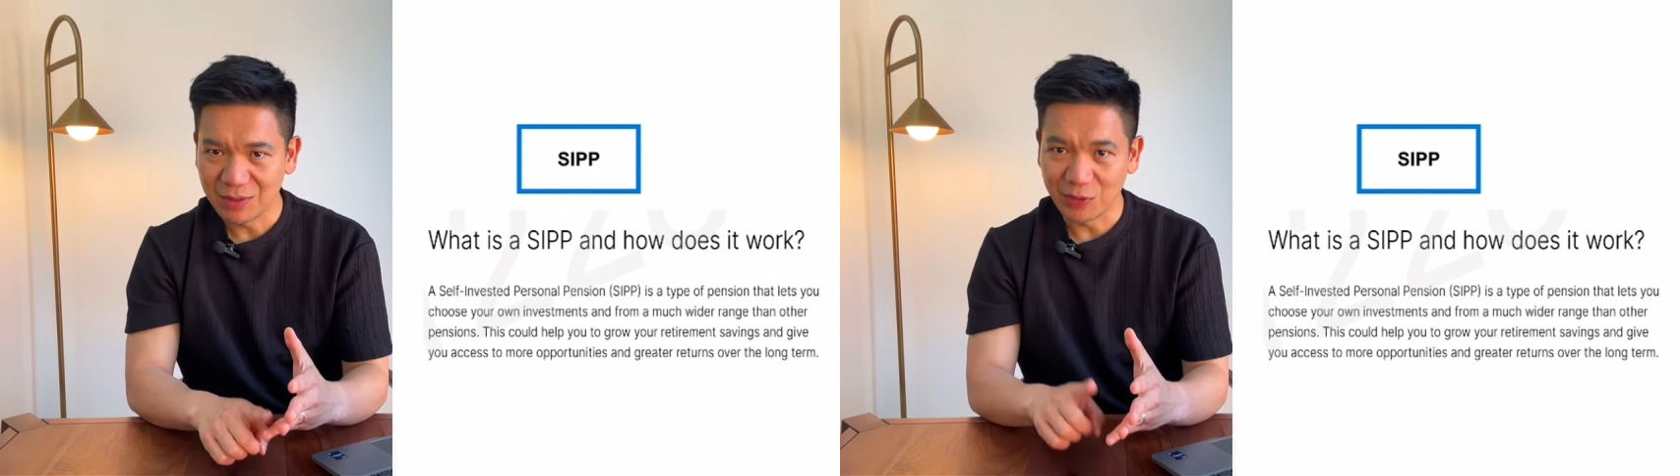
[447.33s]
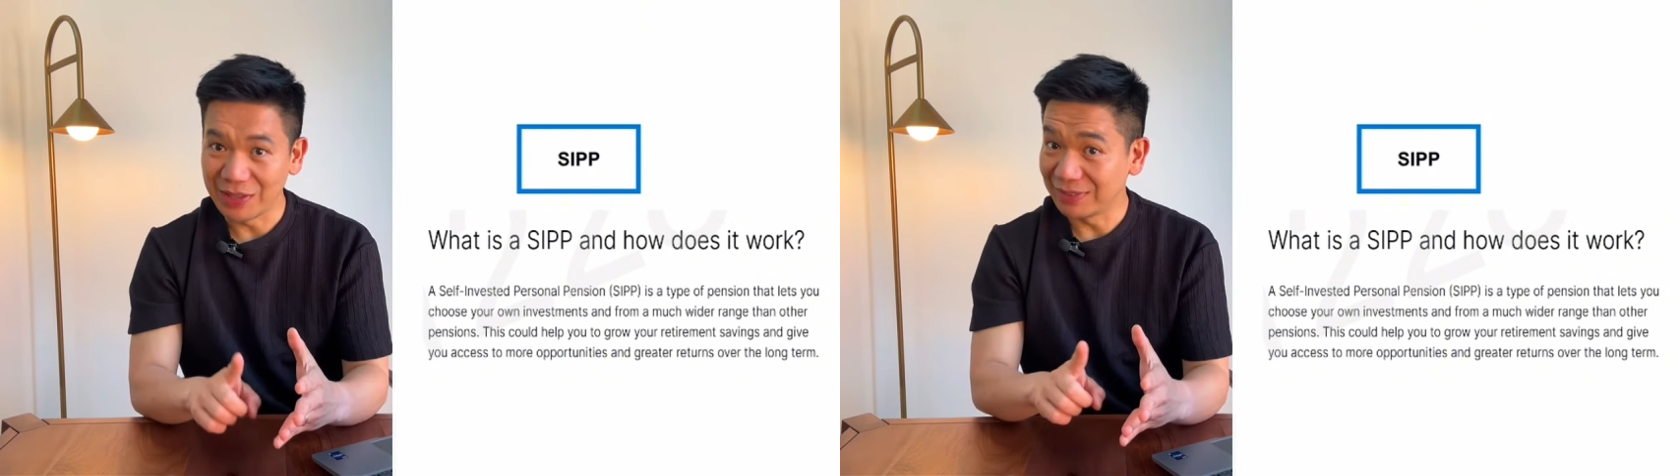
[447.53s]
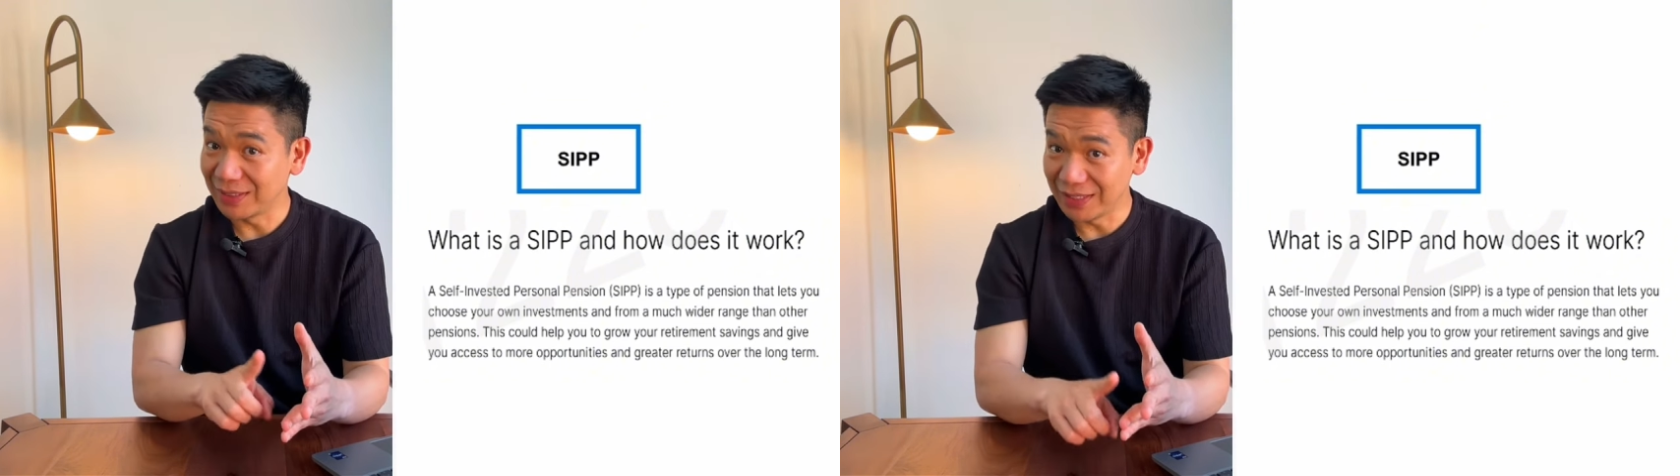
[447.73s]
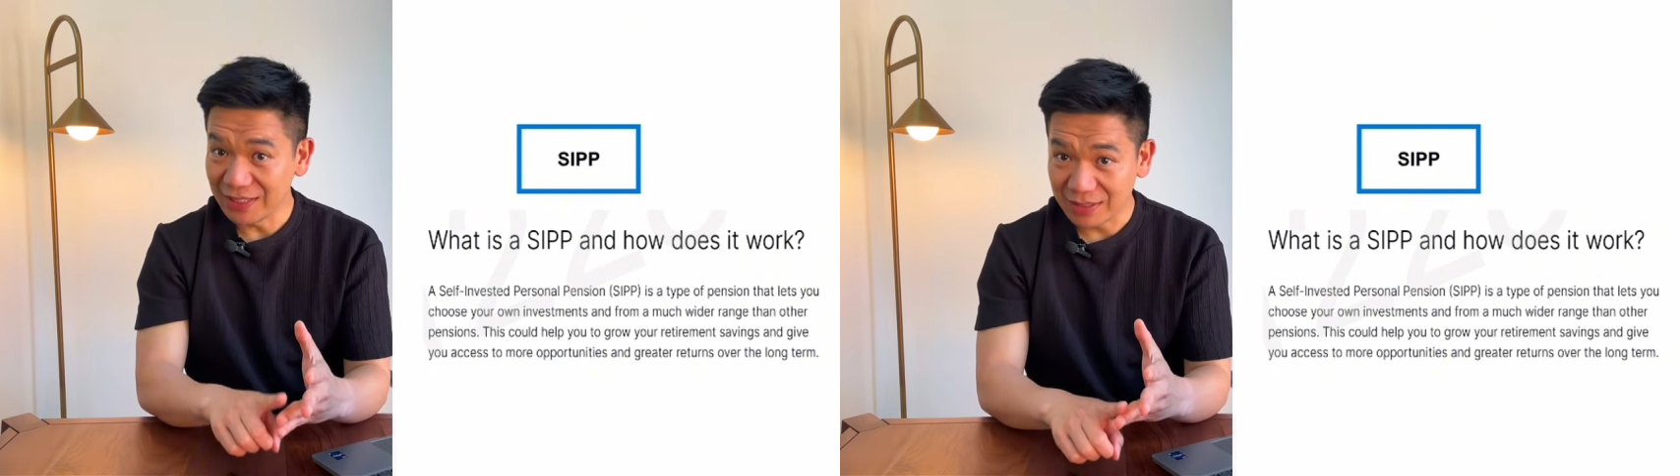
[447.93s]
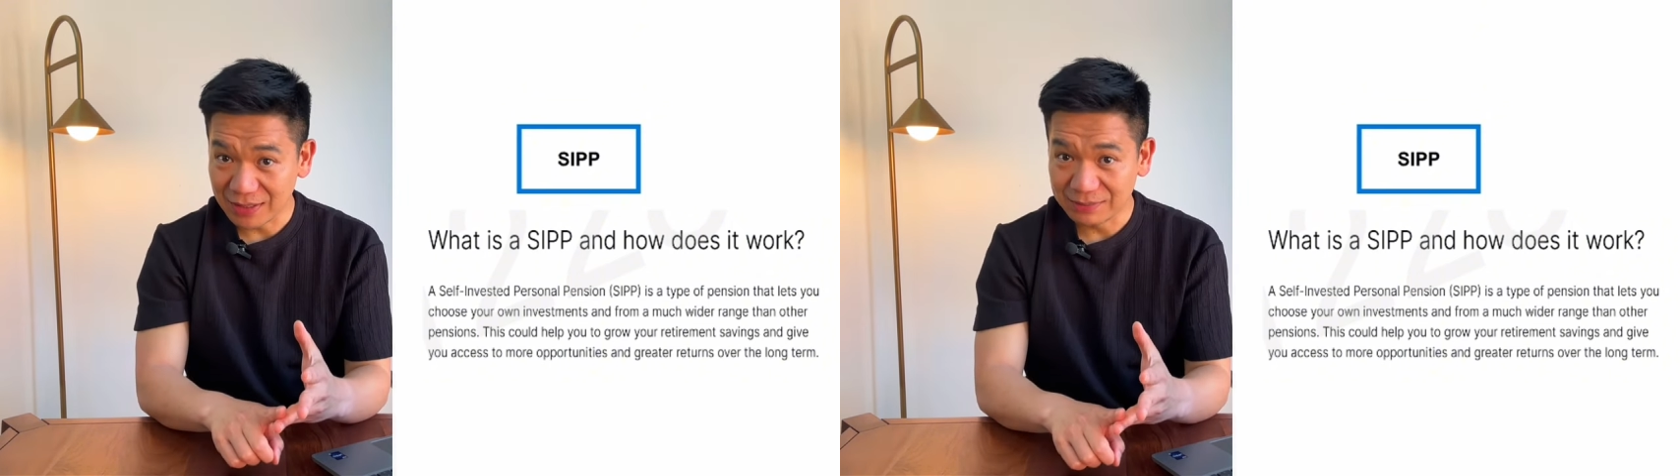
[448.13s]
rental
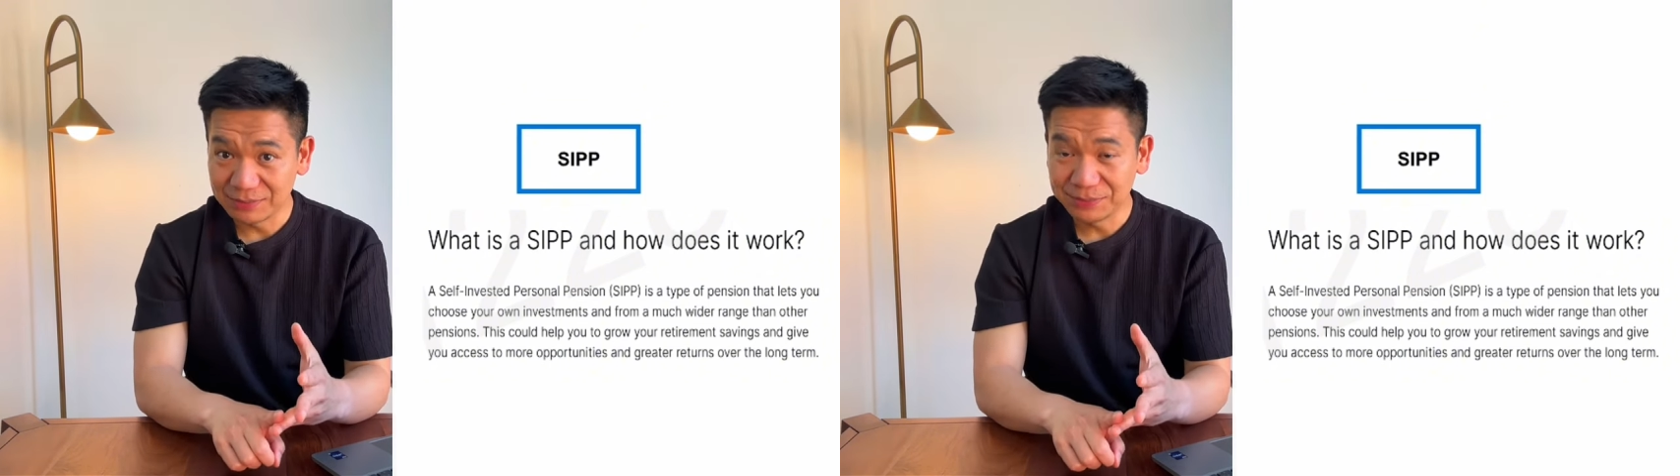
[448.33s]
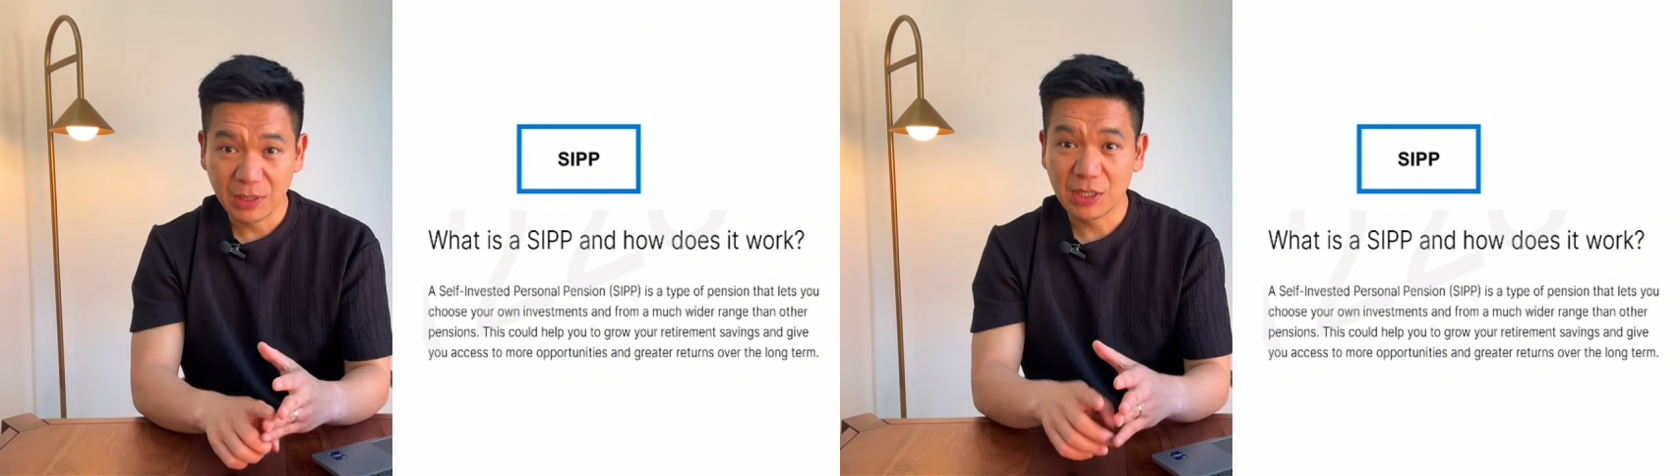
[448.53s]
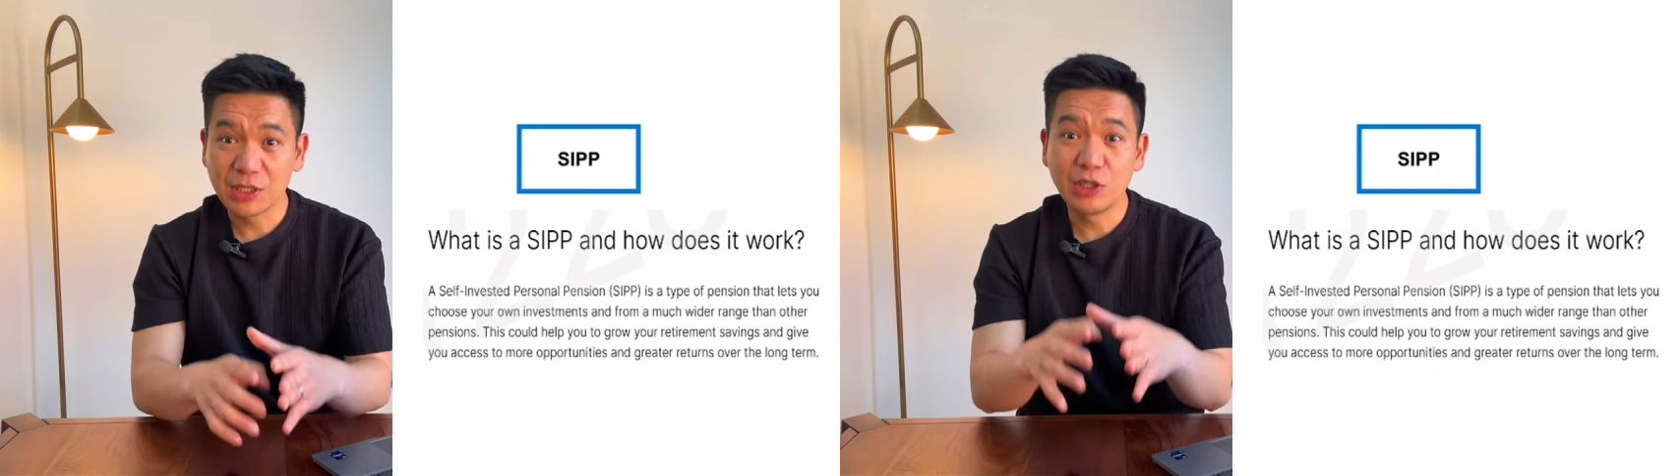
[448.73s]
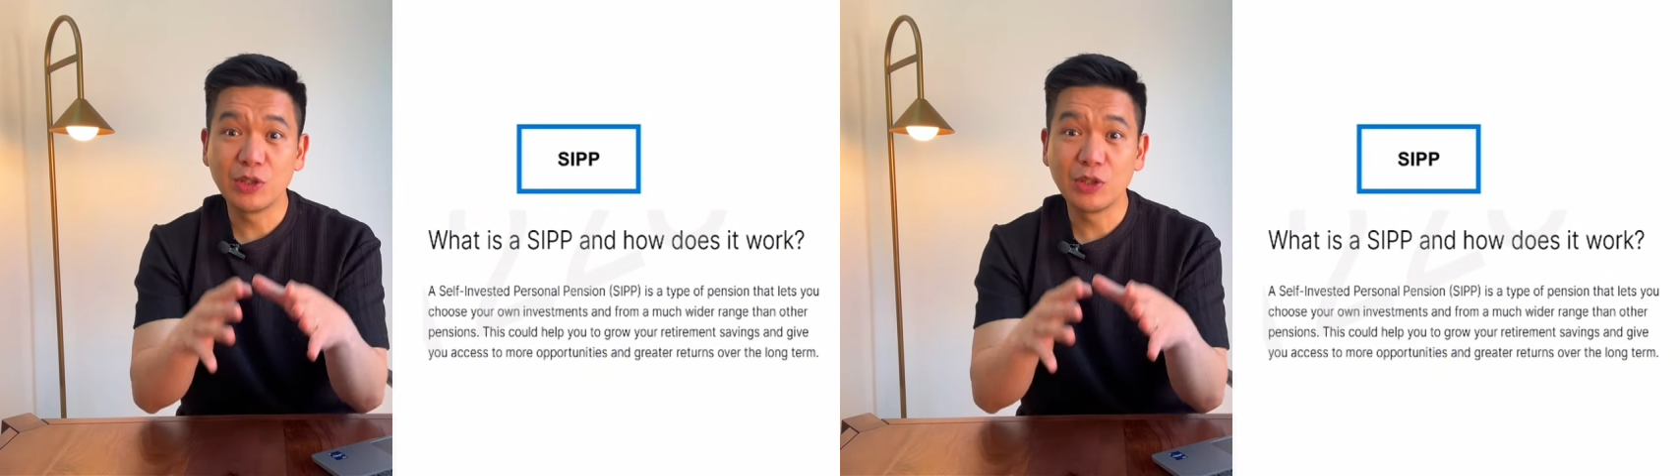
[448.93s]
income, because you